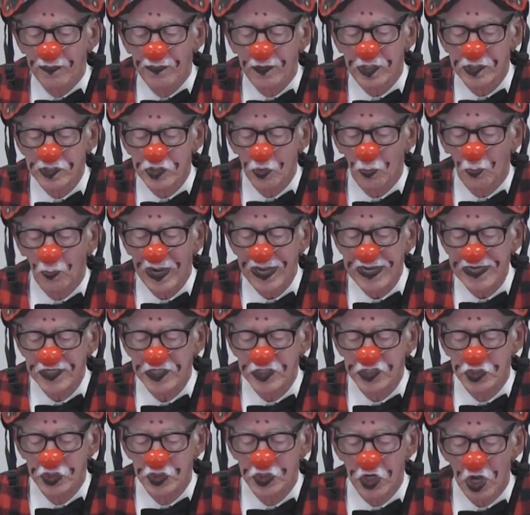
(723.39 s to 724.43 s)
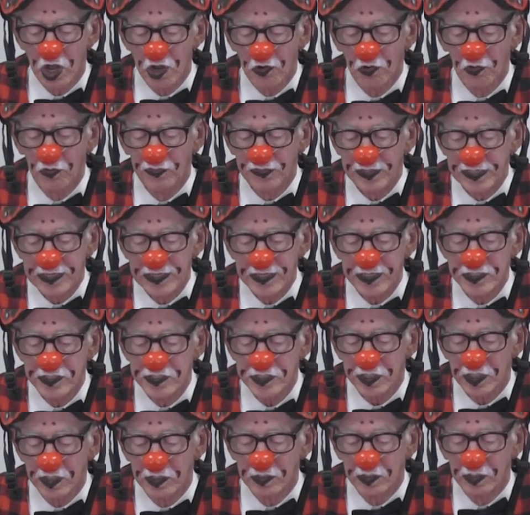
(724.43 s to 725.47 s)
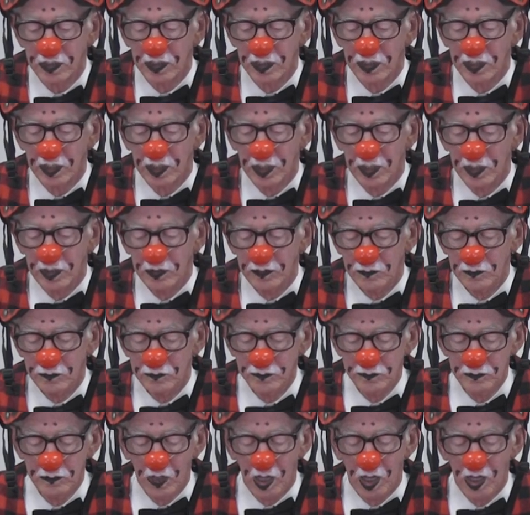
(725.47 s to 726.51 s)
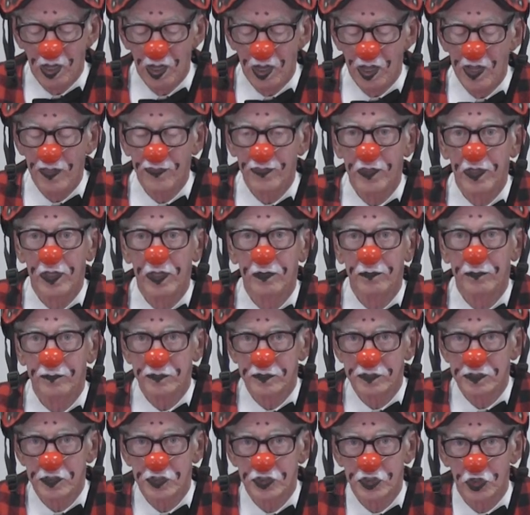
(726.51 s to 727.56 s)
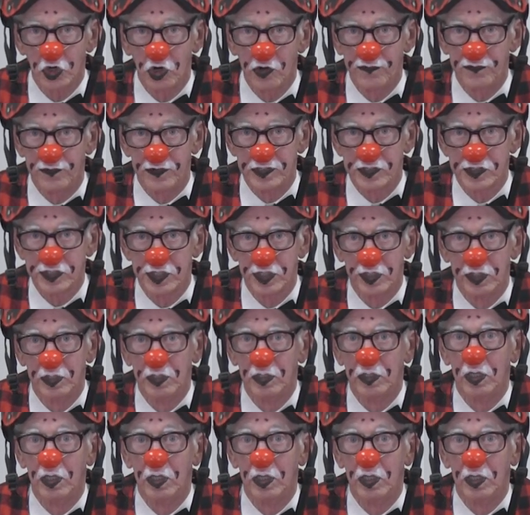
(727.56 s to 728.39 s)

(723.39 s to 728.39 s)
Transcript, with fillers: there's a way to juggle these on the surface.